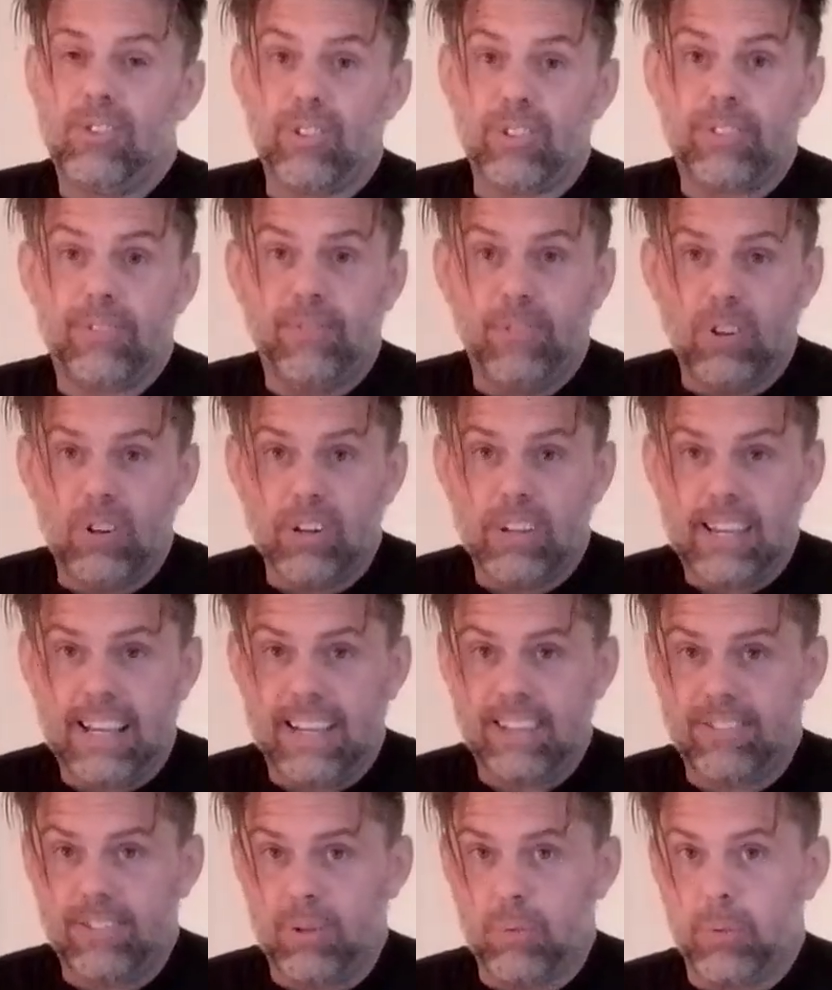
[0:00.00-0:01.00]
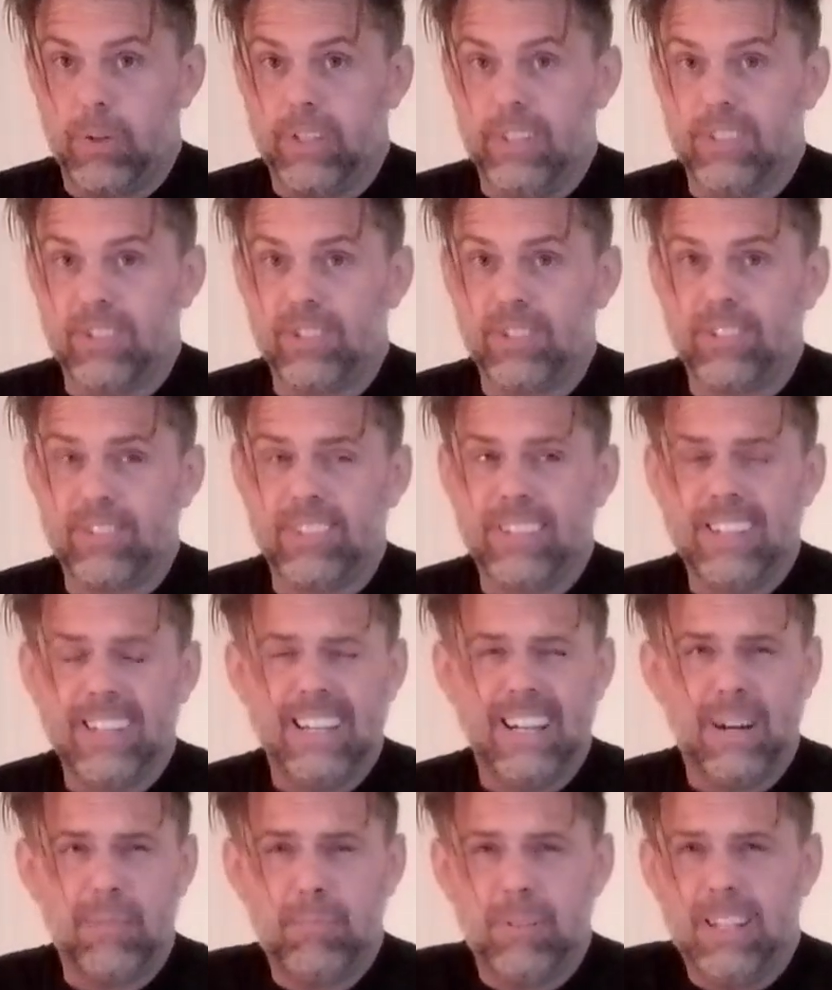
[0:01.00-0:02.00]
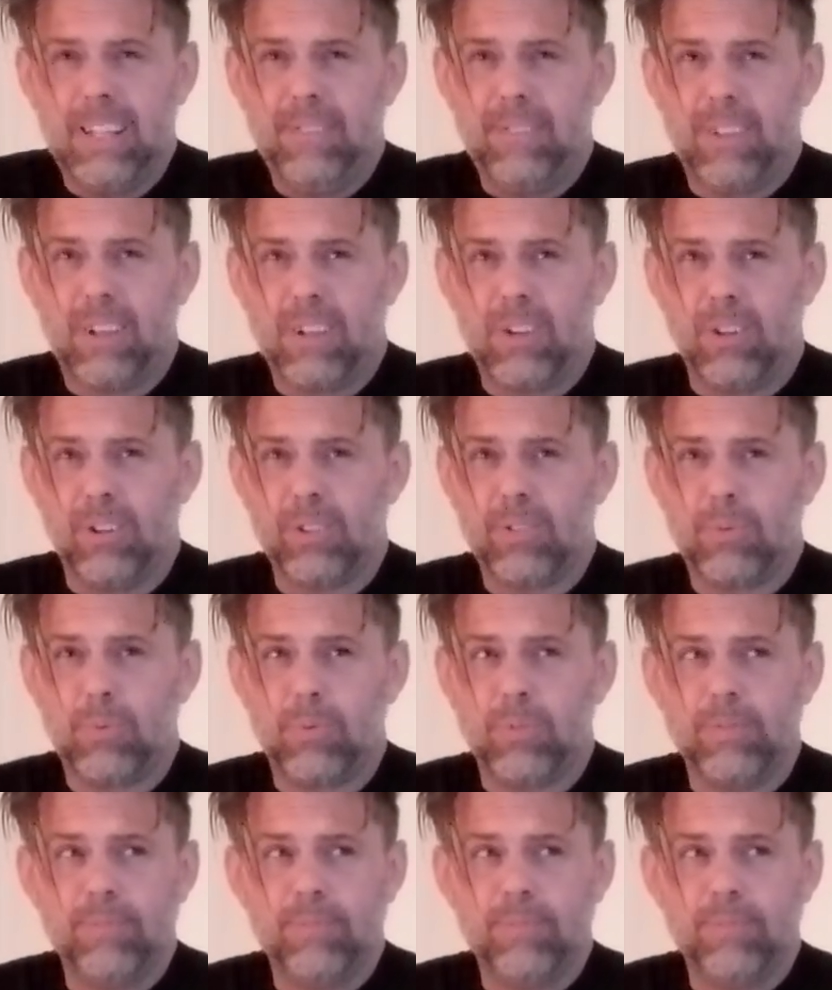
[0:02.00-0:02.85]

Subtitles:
just 4 caster wheels, I believe the cost